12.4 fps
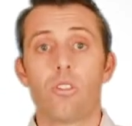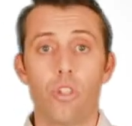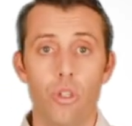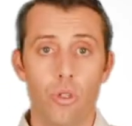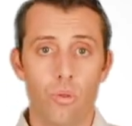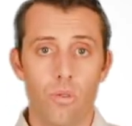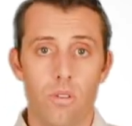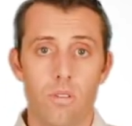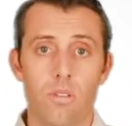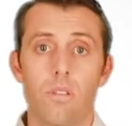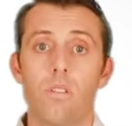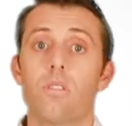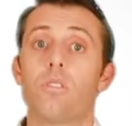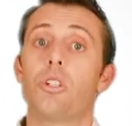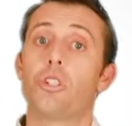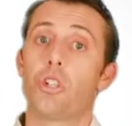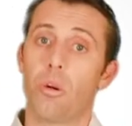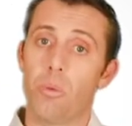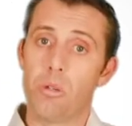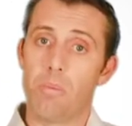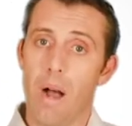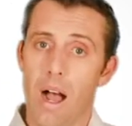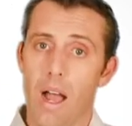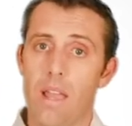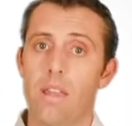Two, it's determined
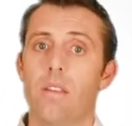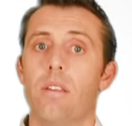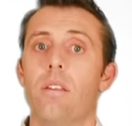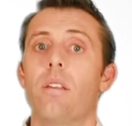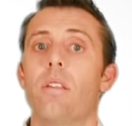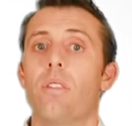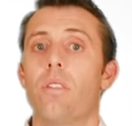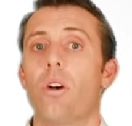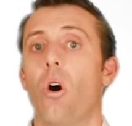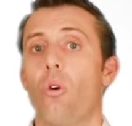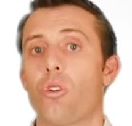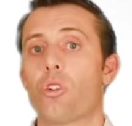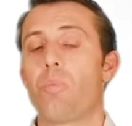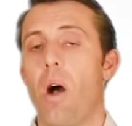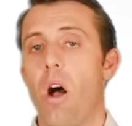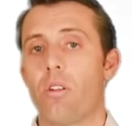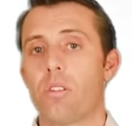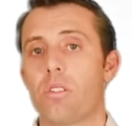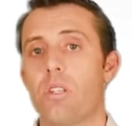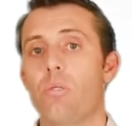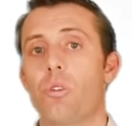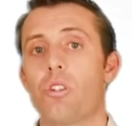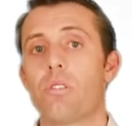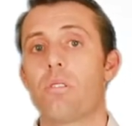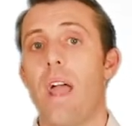by the owner's policy,
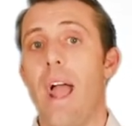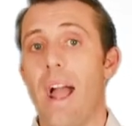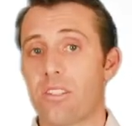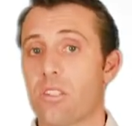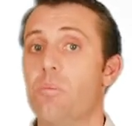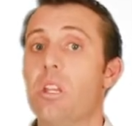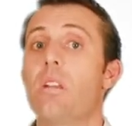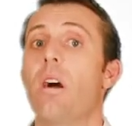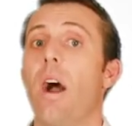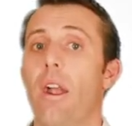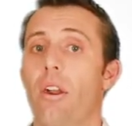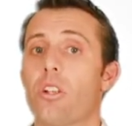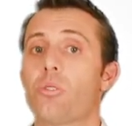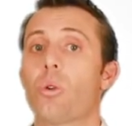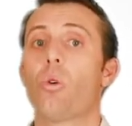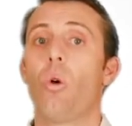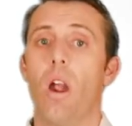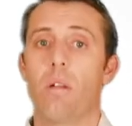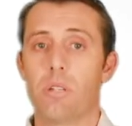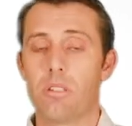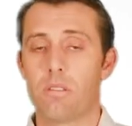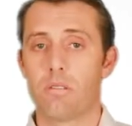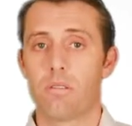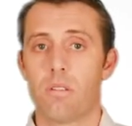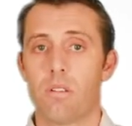which has to meet IRS requirements.